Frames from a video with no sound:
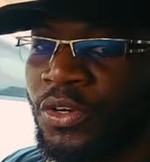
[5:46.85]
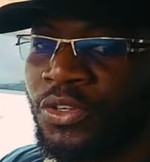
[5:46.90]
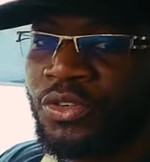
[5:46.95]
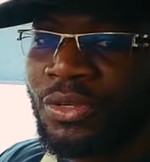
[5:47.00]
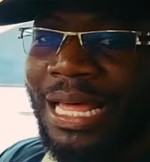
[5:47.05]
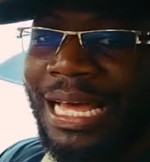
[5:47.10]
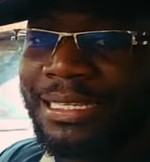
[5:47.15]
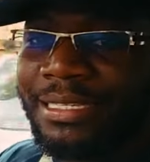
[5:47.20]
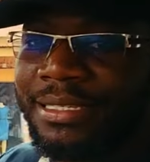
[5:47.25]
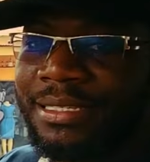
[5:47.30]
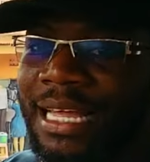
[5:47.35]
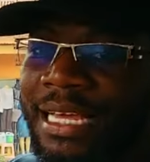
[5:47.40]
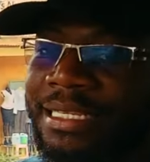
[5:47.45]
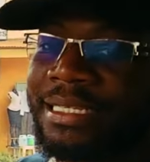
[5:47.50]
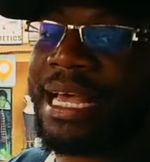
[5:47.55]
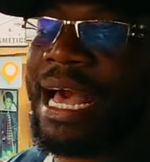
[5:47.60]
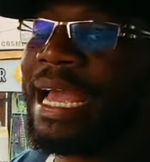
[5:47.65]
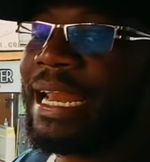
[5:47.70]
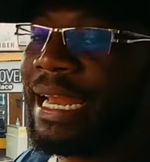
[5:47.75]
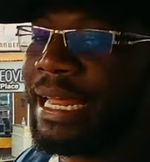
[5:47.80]
So
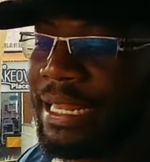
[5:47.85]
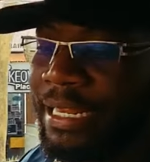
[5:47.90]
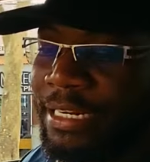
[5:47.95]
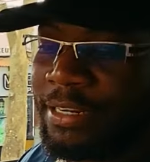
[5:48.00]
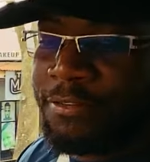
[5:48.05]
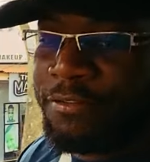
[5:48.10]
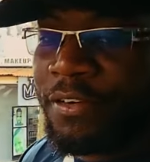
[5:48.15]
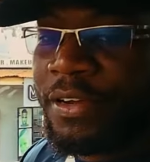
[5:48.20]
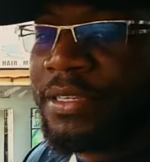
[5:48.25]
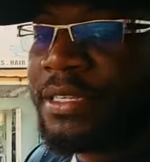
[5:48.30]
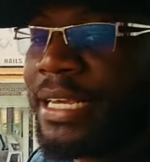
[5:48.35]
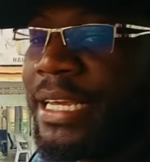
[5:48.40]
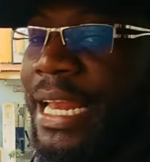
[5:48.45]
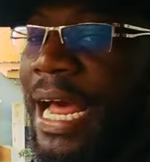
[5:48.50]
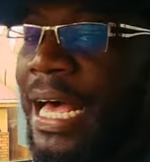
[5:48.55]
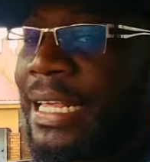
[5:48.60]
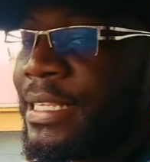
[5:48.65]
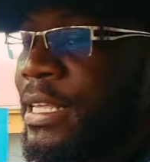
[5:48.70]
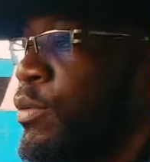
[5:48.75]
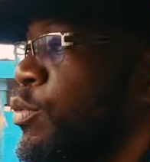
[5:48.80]
that's kind of the difference.
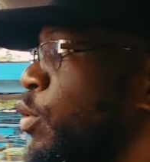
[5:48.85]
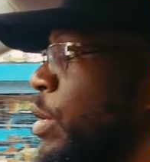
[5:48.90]
It has the